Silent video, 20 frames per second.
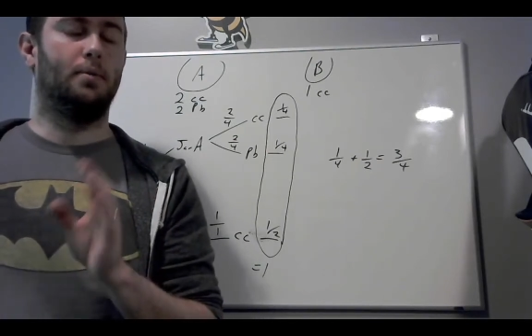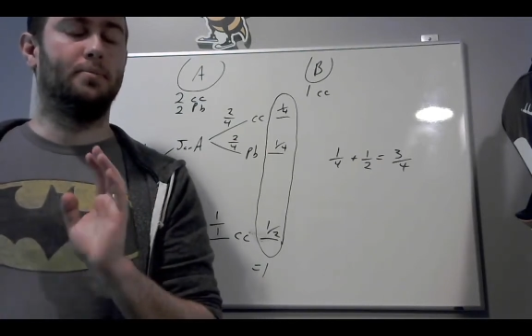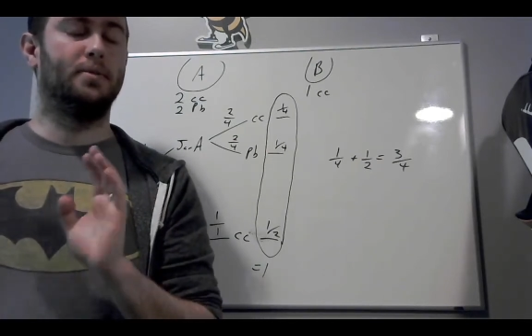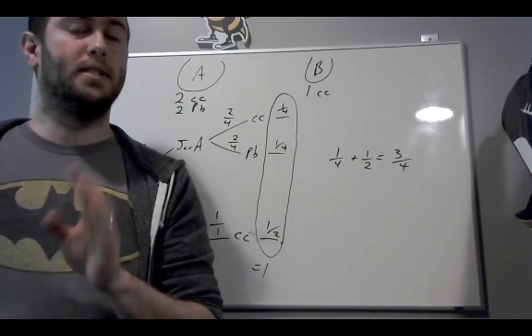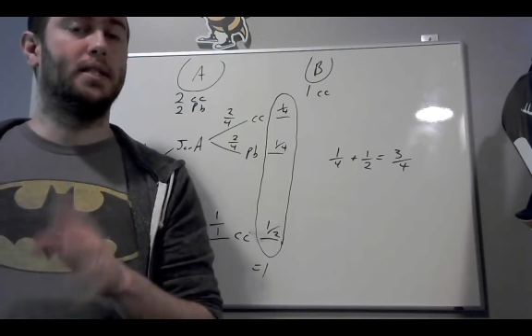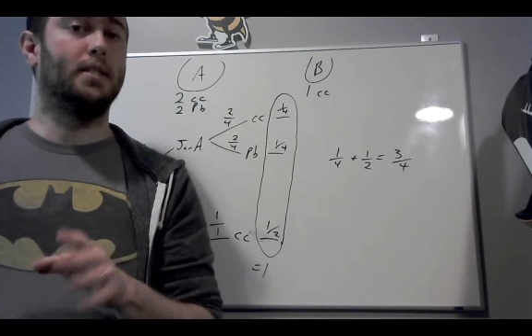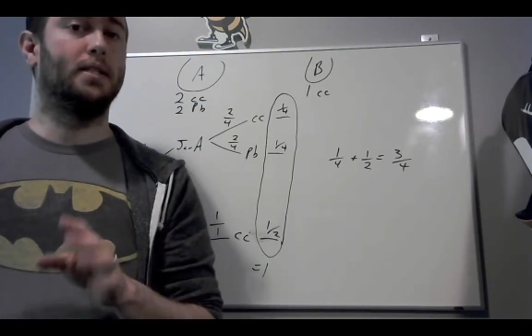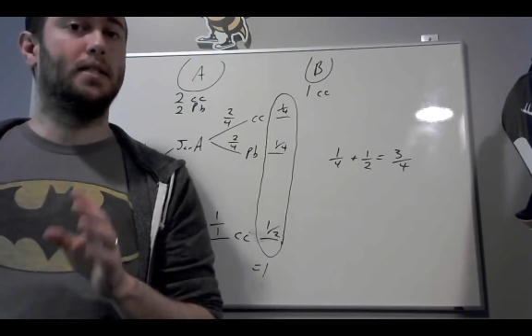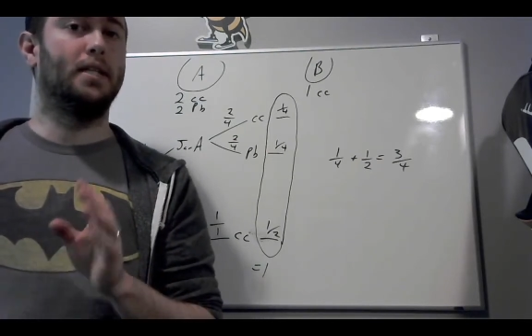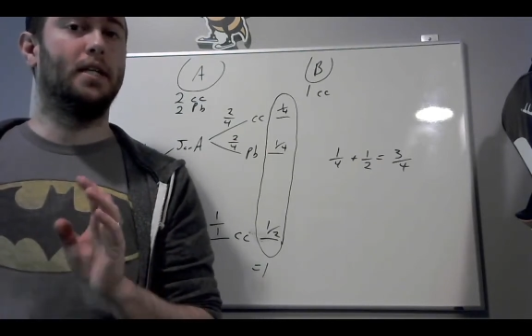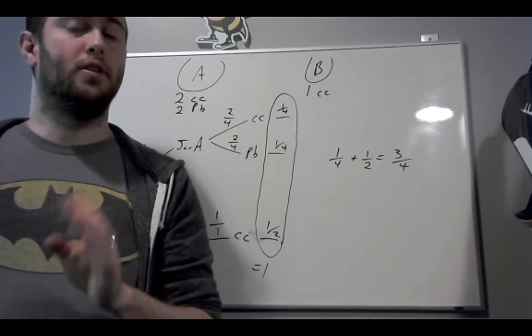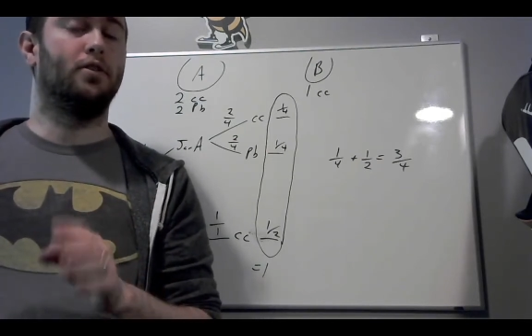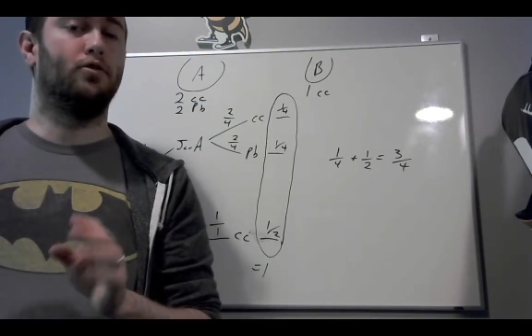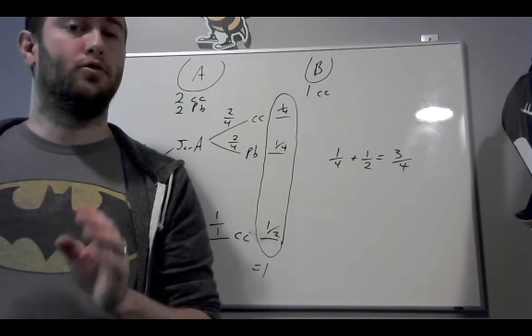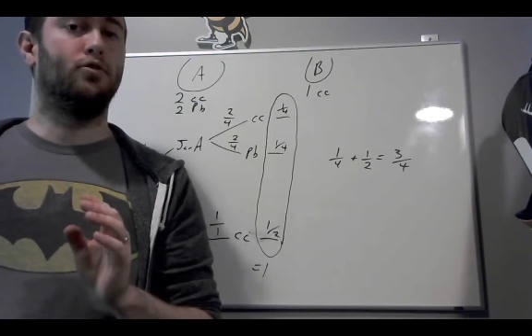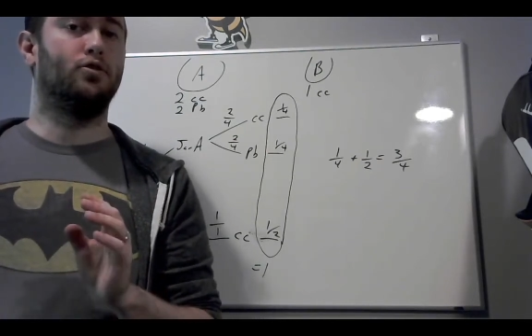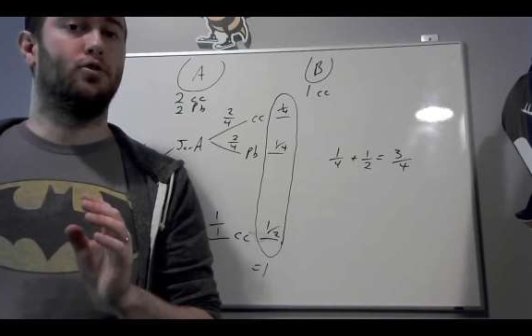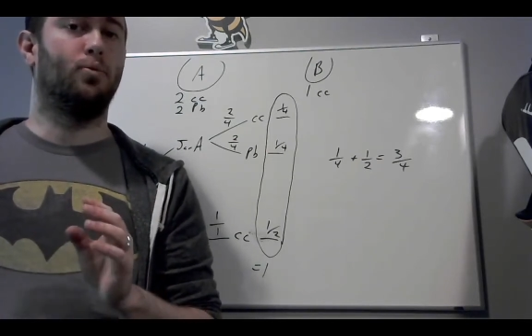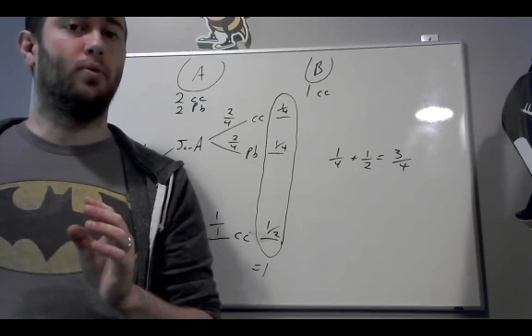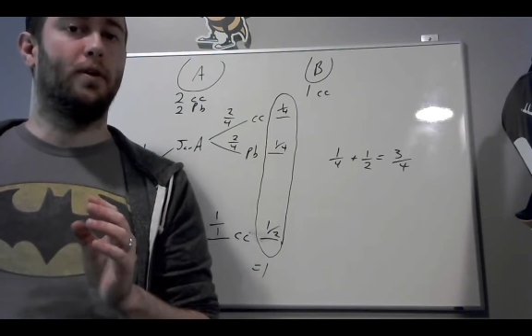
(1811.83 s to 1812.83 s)
16
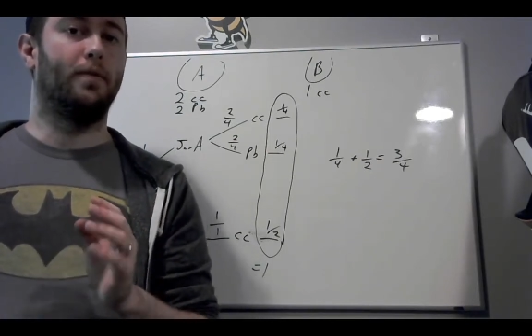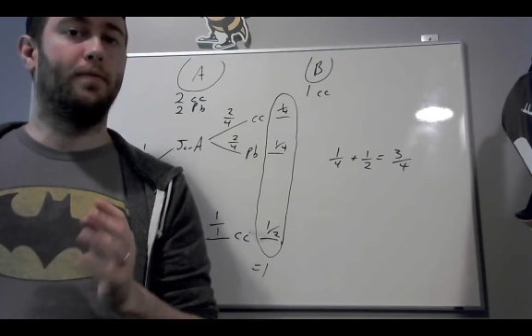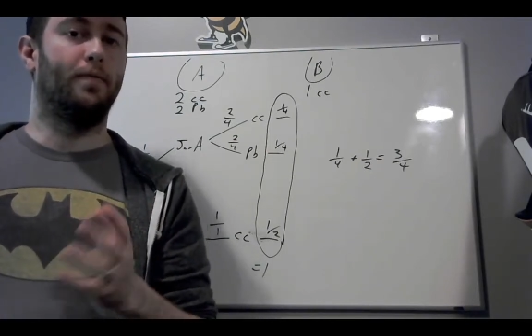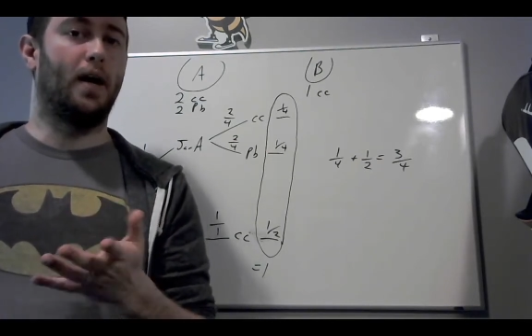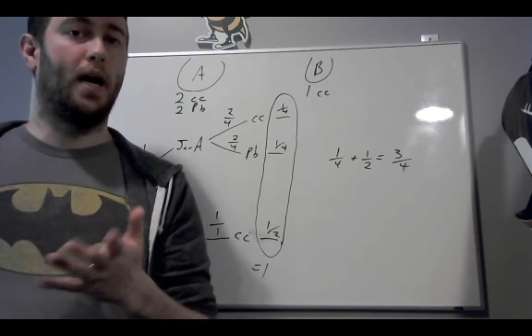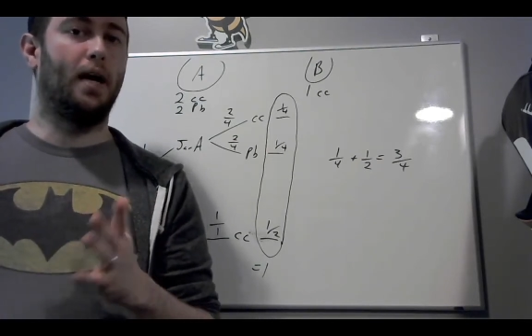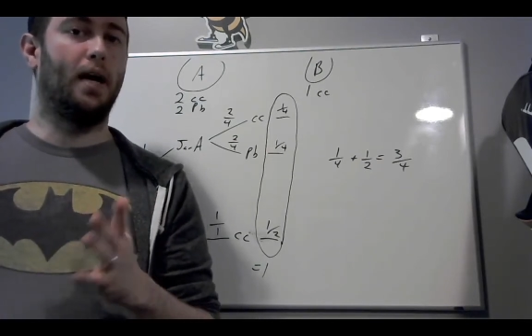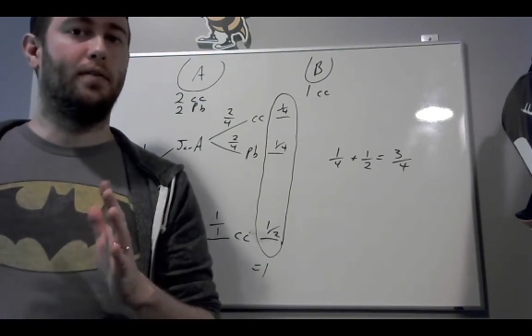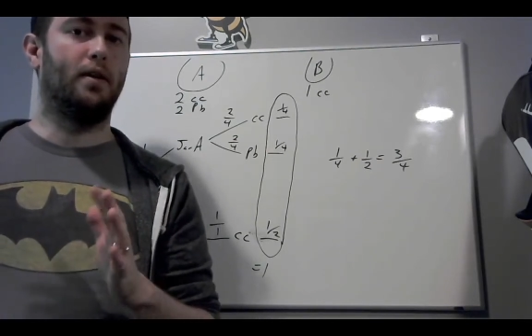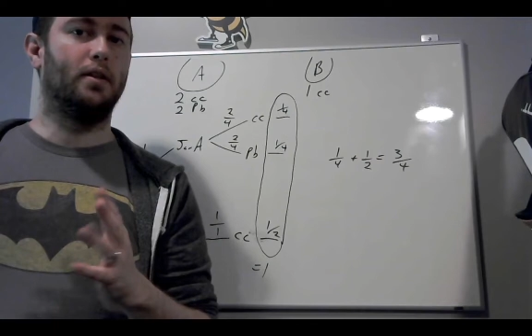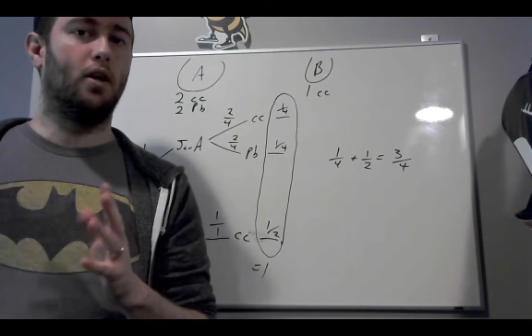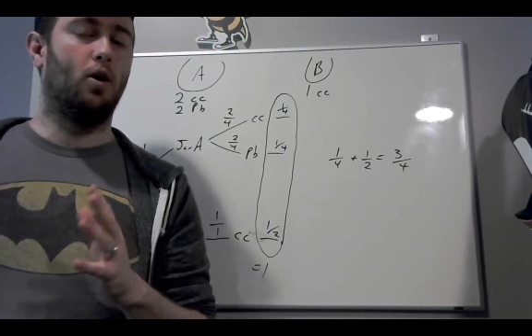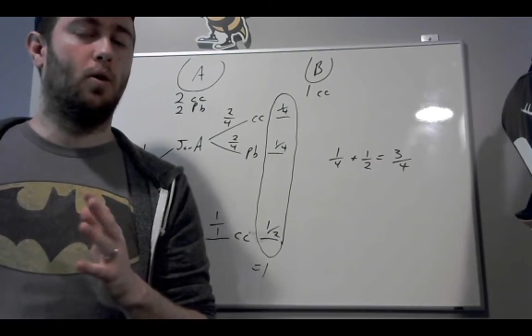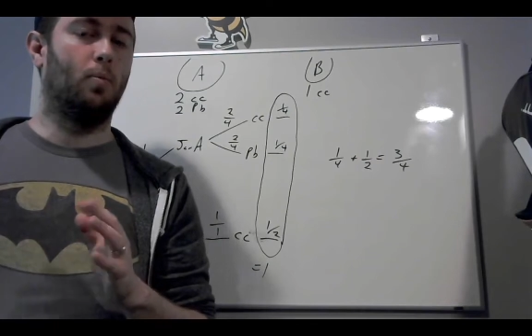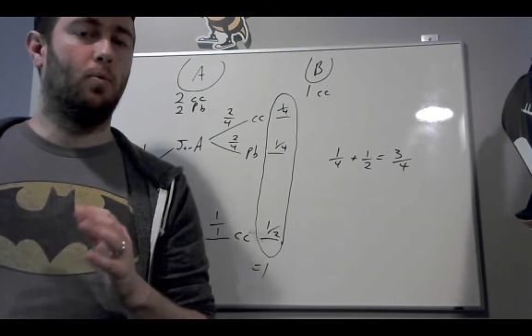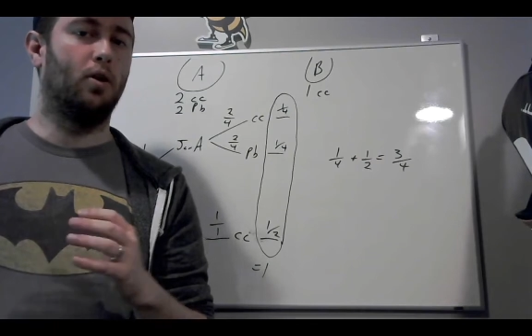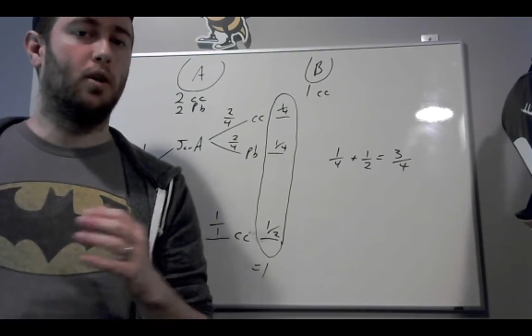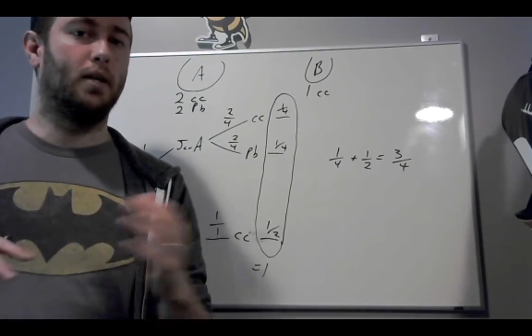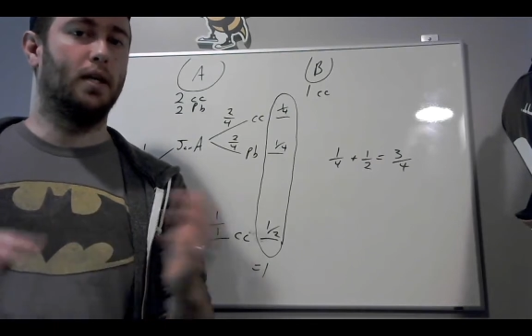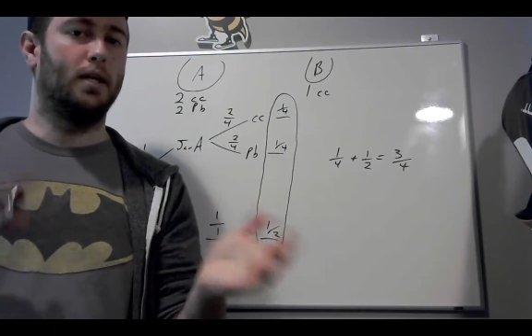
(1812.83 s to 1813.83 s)
through 25 on the
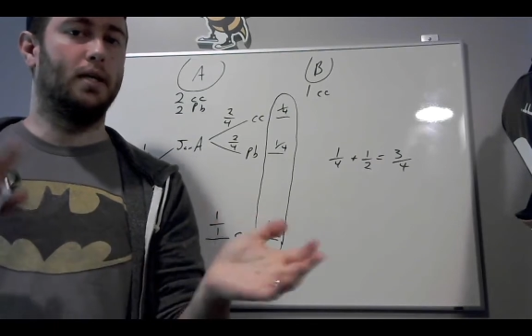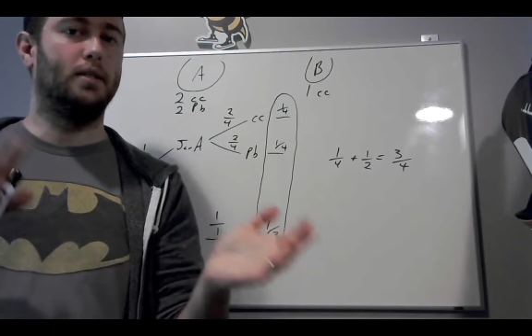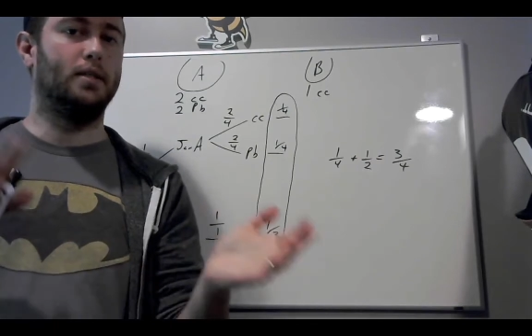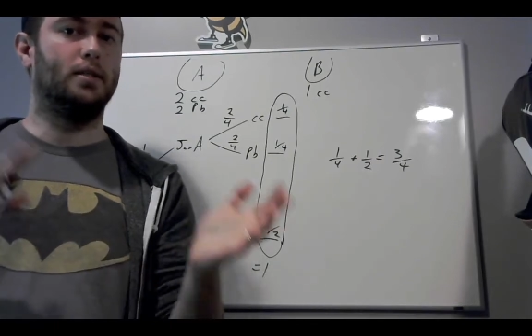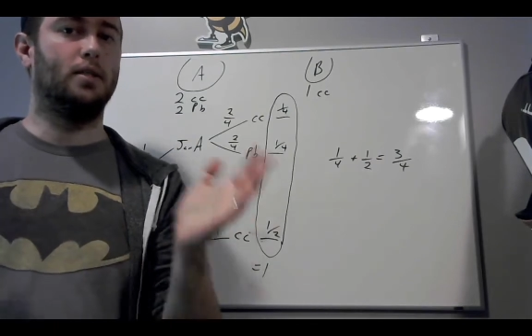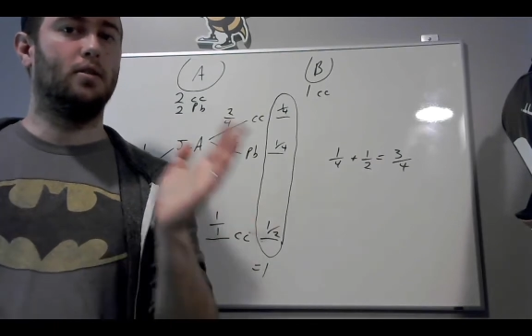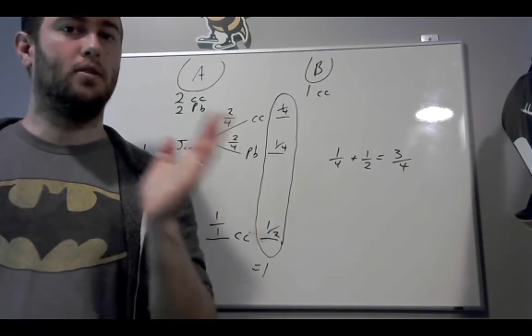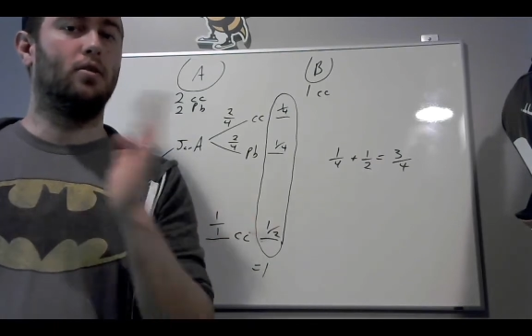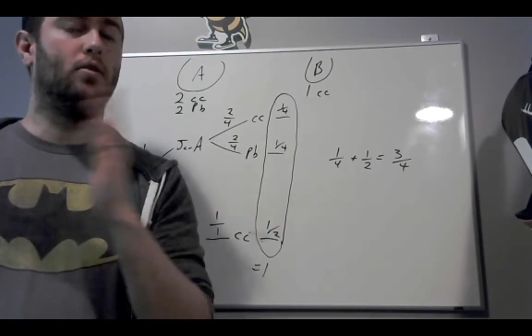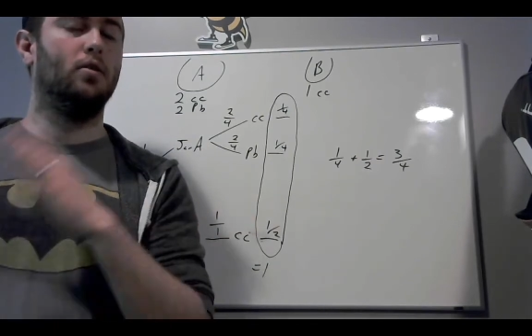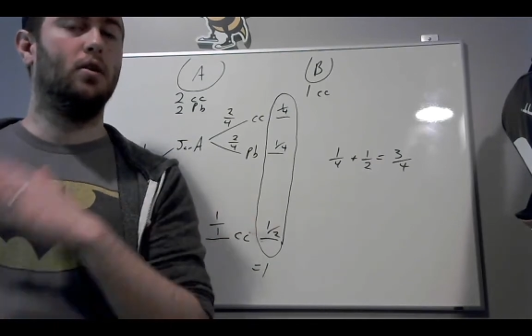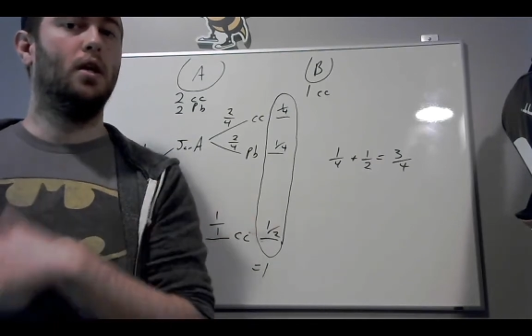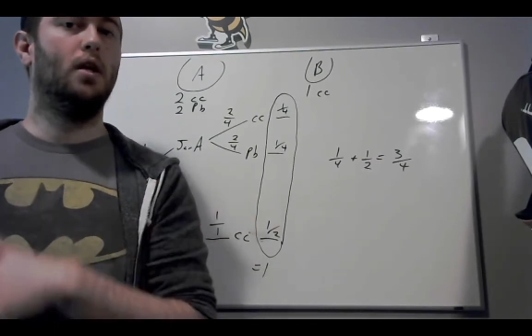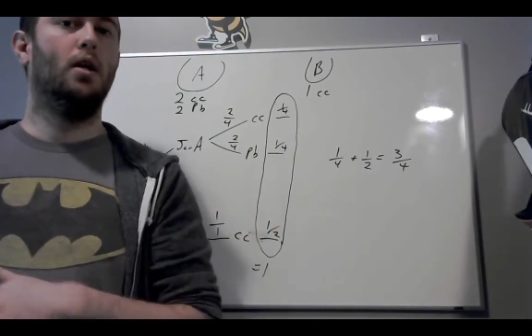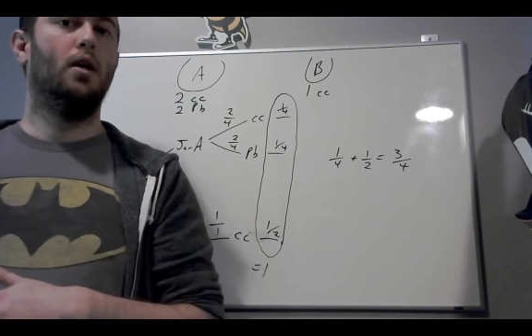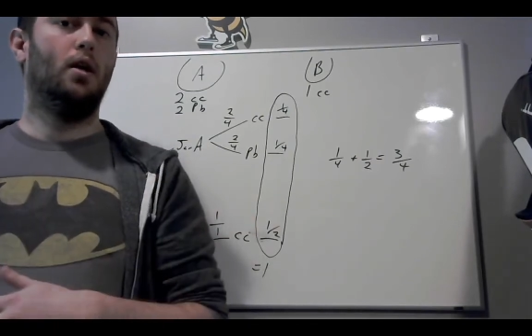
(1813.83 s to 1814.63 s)
homework until